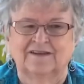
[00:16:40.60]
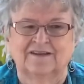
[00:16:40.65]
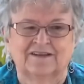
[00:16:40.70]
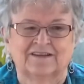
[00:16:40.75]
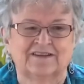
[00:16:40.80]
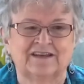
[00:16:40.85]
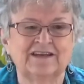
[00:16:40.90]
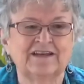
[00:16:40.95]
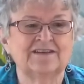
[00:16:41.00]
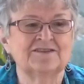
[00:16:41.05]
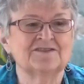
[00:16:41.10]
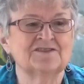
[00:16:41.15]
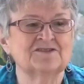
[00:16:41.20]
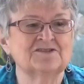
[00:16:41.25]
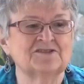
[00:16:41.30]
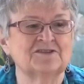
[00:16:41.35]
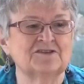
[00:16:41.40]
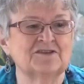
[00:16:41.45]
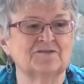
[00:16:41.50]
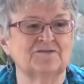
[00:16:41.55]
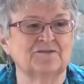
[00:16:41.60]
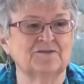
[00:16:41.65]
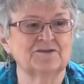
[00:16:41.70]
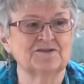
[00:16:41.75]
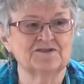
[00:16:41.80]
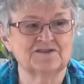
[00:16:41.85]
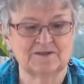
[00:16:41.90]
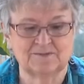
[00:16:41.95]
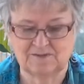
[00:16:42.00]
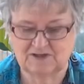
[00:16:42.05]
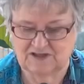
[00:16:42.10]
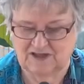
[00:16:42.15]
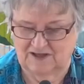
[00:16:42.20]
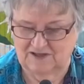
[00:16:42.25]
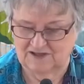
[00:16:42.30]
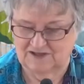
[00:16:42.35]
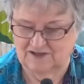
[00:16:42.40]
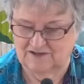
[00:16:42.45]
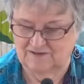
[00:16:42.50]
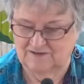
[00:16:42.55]
The answer to the first
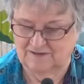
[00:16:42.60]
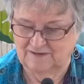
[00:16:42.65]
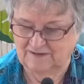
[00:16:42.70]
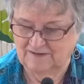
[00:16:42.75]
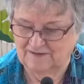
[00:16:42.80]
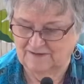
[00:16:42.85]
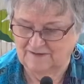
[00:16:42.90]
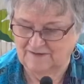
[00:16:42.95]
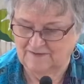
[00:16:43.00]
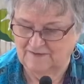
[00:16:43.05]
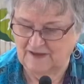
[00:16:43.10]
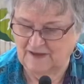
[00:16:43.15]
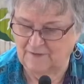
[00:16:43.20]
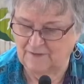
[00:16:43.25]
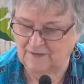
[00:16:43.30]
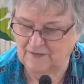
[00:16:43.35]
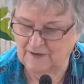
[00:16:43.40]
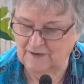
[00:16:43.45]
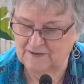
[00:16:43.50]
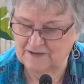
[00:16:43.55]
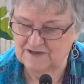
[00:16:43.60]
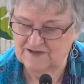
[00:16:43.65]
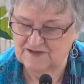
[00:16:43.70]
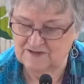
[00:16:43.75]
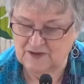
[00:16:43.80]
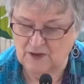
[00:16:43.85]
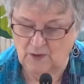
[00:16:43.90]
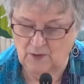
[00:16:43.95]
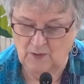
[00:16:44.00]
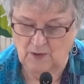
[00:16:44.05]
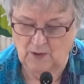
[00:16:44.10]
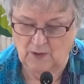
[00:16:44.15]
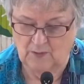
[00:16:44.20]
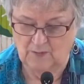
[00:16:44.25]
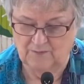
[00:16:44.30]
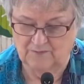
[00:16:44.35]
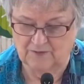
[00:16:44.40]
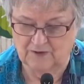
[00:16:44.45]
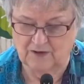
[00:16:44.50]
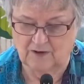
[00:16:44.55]
objection, that there is no
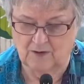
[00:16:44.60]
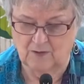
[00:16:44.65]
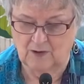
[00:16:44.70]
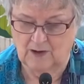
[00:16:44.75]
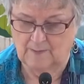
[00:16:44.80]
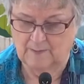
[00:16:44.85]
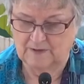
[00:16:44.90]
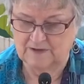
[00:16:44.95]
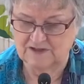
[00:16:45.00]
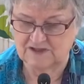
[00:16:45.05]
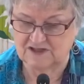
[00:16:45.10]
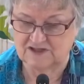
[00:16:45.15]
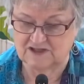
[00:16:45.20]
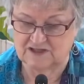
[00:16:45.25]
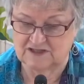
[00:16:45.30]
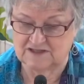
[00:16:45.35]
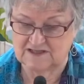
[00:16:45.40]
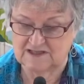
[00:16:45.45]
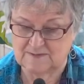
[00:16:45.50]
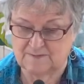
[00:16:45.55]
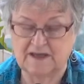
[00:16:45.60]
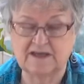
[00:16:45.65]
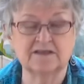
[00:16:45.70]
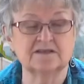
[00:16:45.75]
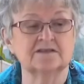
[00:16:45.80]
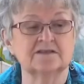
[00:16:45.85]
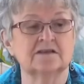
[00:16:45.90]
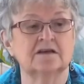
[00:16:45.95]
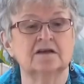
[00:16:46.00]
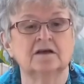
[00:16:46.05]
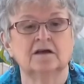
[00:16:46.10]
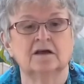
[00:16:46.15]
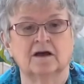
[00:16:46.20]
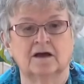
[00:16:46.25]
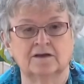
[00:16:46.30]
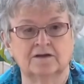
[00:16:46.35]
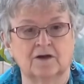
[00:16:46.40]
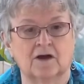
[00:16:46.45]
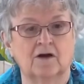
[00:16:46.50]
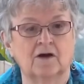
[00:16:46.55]
hope for cooperation in space,
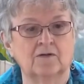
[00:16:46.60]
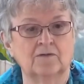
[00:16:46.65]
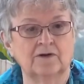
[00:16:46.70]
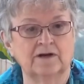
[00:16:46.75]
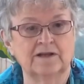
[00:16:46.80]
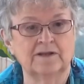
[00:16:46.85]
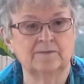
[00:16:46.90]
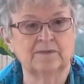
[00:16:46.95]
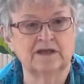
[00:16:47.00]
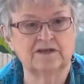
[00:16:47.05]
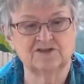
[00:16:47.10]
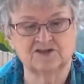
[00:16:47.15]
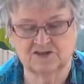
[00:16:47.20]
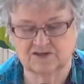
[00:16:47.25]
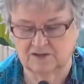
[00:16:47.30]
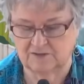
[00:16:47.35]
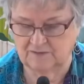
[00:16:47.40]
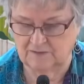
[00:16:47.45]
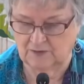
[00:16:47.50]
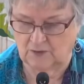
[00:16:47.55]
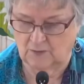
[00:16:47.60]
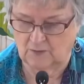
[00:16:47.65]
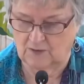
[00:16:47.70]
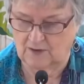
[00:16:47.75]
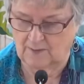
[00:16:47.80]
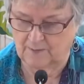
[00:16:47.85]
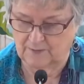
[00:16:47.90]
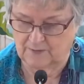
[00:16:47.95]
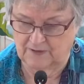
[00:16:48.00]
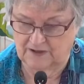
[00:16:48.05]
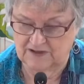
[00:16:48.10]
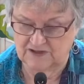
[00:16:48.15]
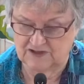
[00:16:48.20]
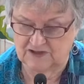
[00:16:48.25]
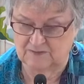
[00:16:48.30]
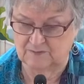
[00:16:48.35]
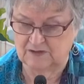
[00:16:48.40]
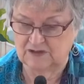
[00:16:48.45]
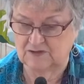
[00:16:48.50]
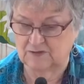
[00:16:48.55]
I already mentioned the
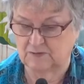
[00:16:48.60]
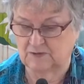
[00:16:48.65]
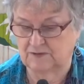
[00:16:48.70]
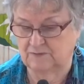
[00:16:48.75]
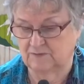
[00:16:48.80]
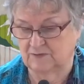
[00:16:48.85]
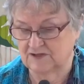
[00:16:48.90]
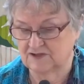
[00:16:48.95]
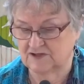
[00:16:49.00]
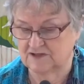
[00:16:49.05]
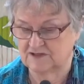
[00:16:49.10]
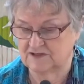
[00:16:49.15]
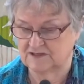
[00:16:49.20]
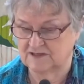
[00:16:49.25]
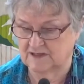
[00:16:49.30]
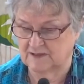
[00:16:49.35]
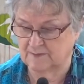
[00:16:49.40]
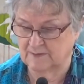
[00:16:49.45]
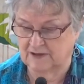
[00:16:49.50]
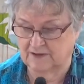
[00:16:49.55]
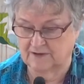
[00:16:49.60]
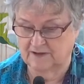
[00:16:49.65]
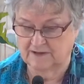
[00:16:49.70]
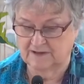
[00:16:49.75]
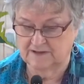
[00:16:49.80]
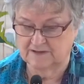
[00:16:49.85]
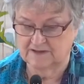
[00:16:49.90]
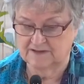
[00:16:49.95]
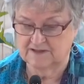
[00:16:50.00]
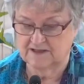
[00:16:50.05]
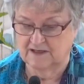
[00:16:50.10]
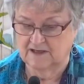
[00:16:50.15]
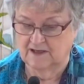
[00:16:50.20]
cooperation between Russians and Americans